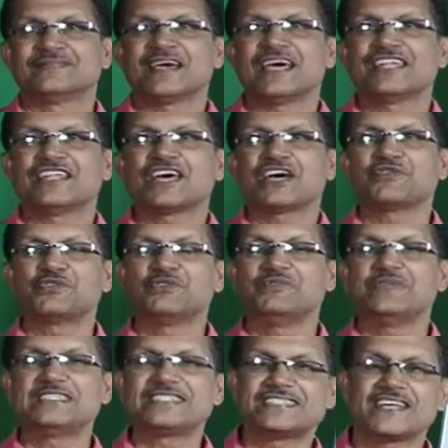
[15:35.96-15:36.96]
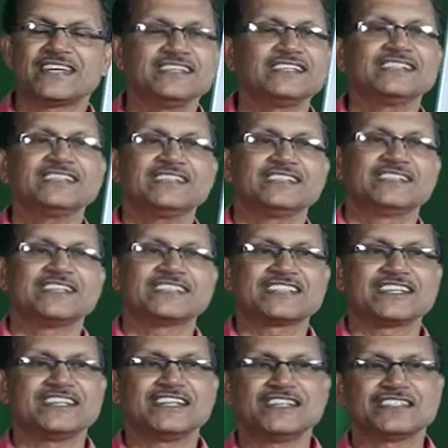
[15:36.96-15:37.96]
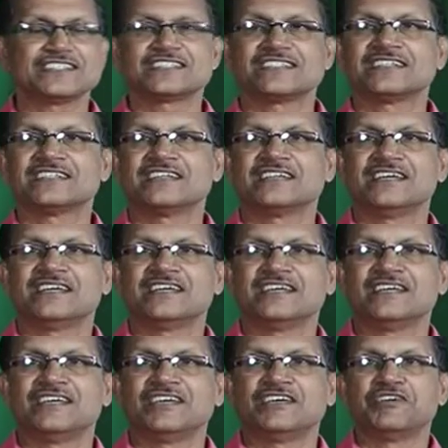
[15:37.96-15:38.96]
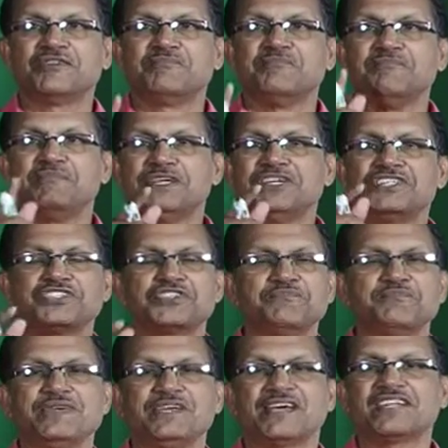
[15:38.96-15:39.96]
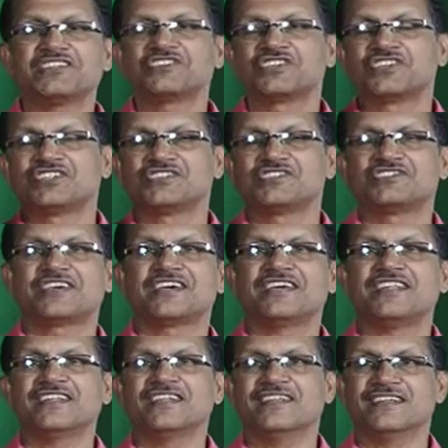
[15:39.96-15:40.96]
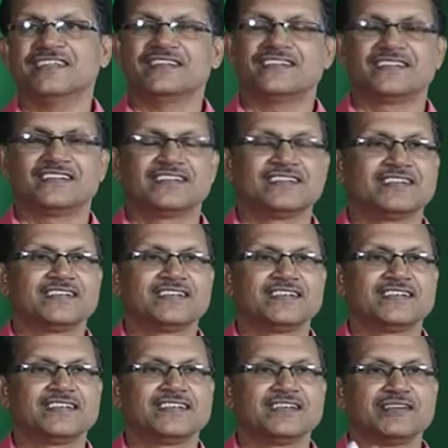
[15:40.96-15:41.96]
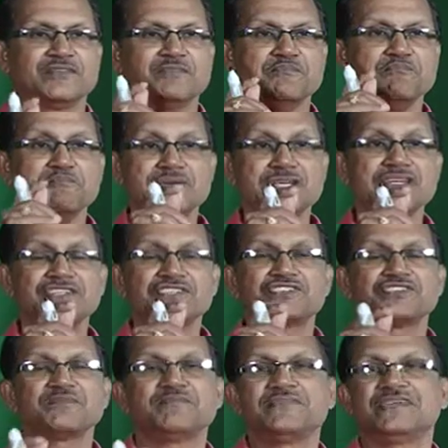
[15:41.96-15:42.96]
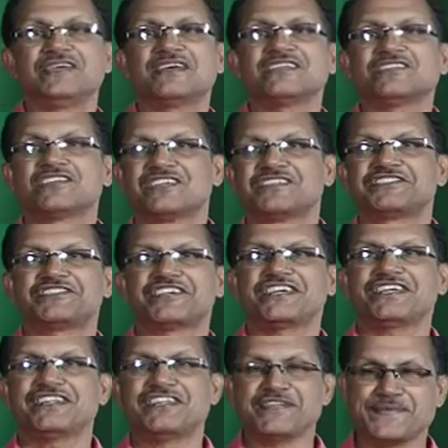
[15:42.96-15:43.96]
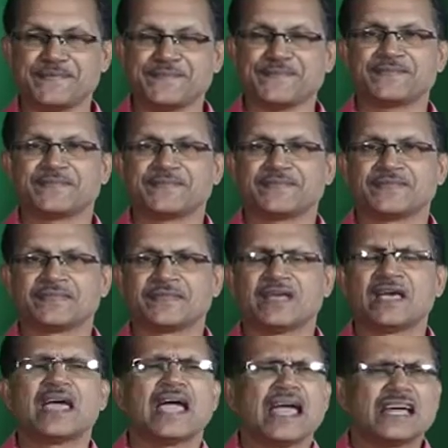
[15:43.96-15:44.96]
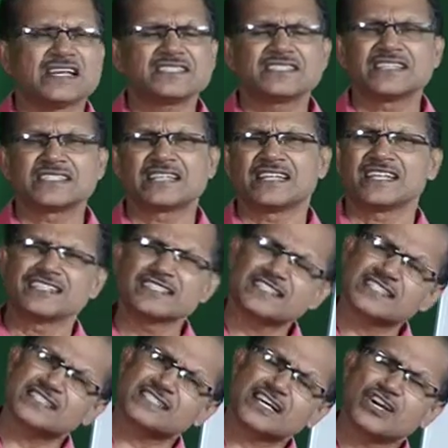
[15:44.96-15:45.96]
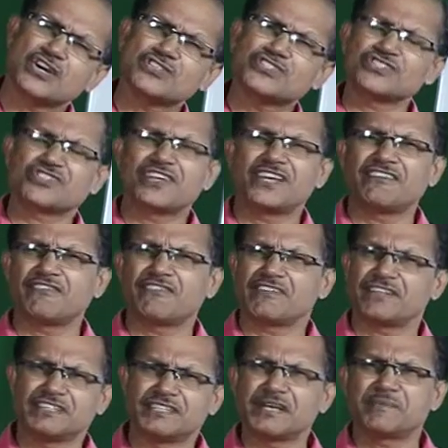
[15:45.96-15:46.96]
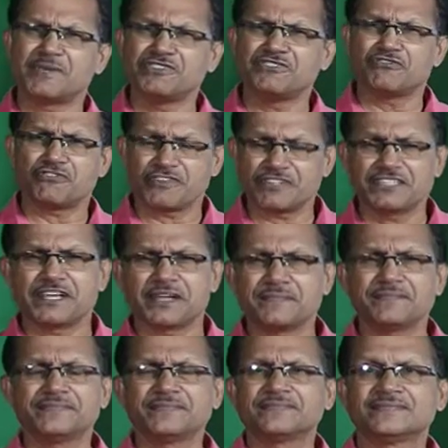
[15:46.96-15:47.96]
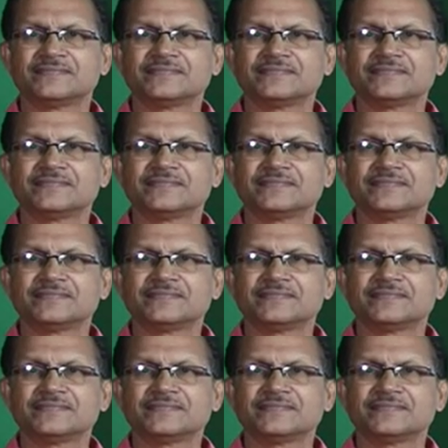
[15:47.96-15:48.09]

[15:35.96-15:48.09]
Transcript: and how do we say the sentence? Meet me at 10. Meet me at 10. Has the sentence got a rhythm in your rhythm?